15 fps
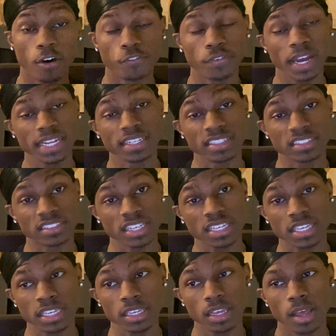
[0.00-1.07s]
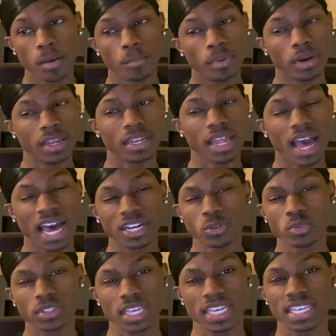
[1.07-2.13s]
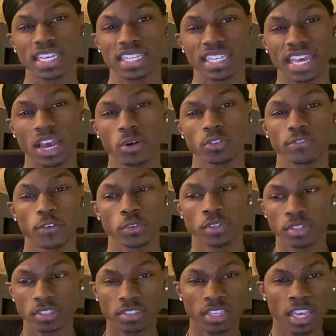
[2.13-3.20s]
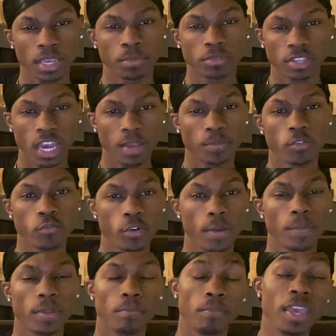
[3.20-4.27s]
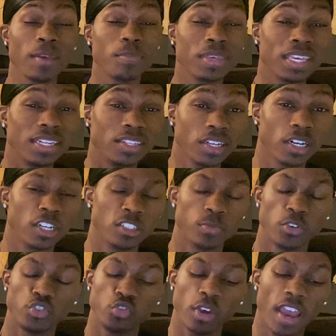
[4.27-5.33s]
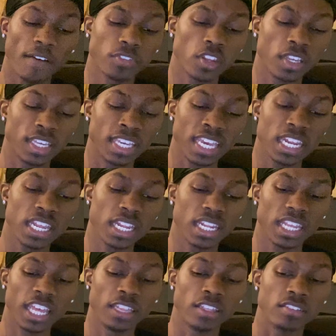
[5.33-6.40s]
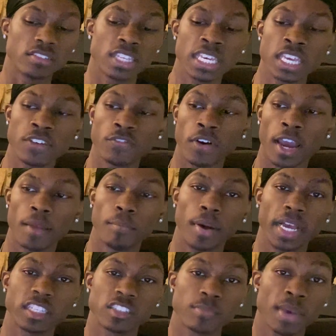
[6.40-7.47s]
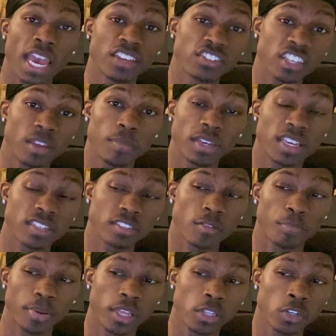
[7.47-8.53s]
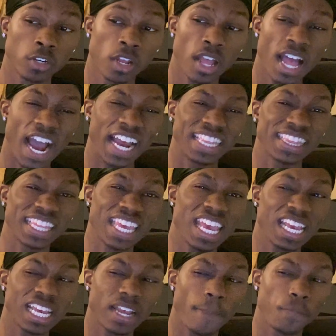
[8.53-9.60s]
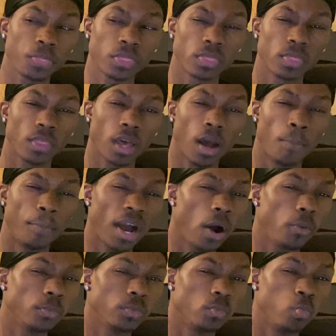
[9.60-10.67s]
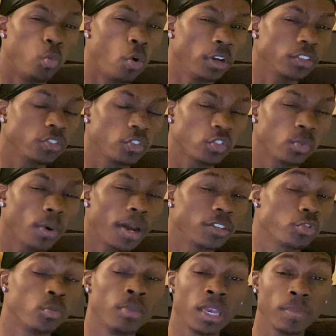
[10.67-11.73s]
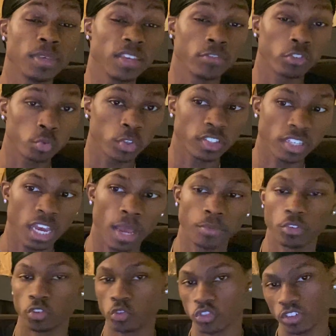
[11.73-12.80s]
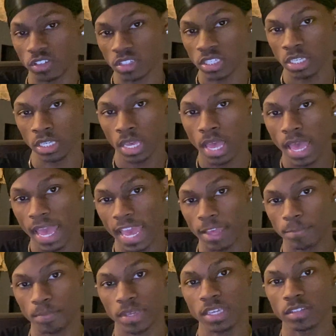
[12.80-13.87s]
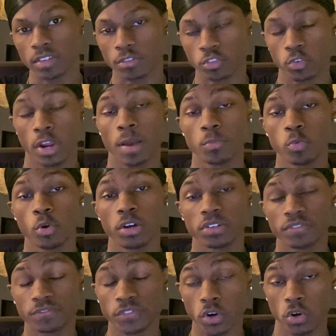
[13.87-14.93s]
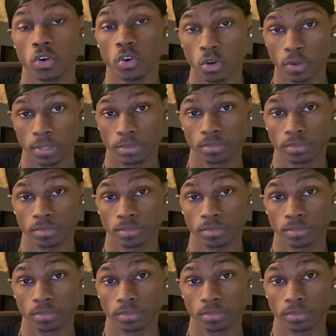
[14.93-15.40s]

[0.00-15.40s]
fighting Sticky, but I don't think it counts for the same type of weapon. Maybe it does, but you have to get it in the Sticky fight by smashing him against the pillar, I think, about once or twice, or maybe even 3 times. And you should see a piece of scrap wood fall,